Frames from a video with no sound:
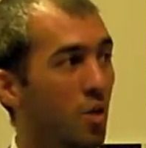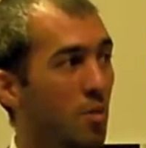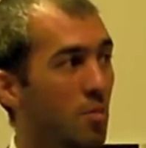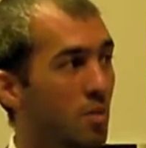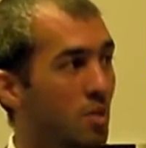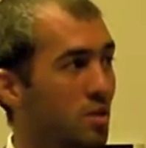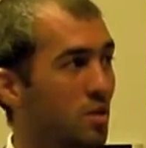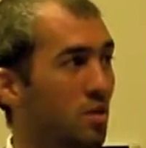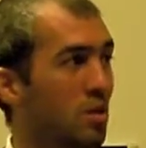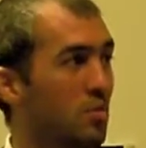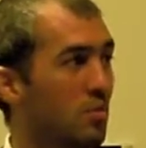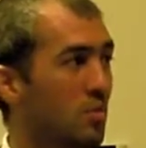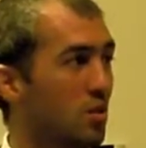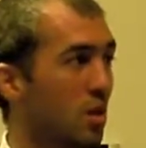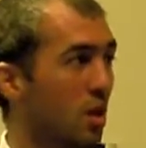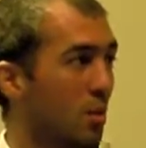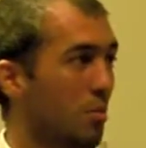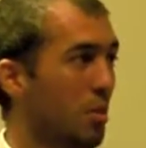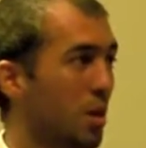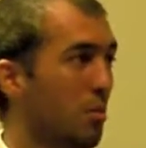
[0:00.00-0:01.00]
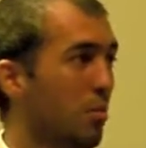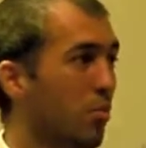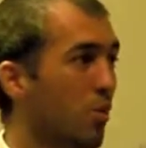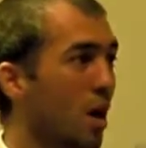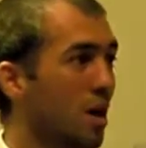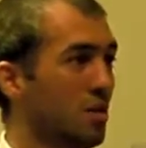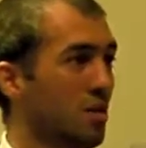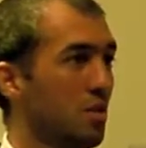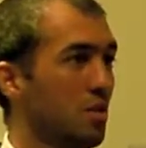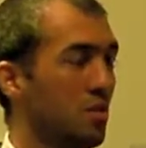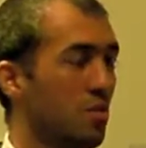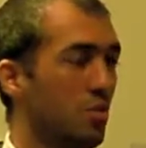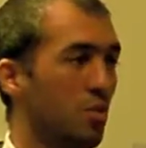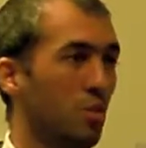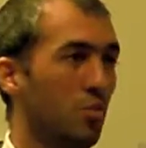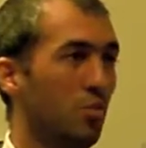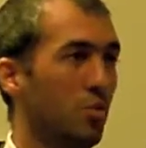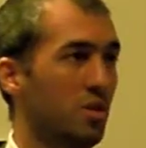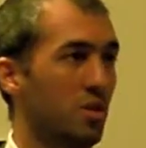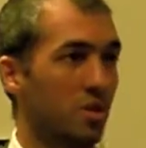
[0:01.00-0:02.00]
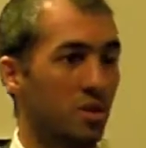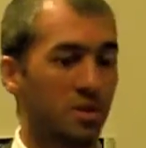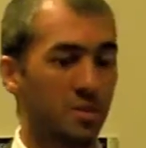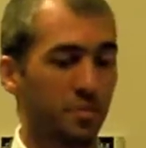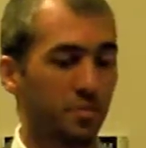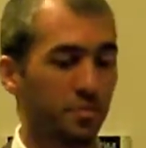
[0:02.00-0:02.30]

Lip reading: Muslims are being processed through the prisons,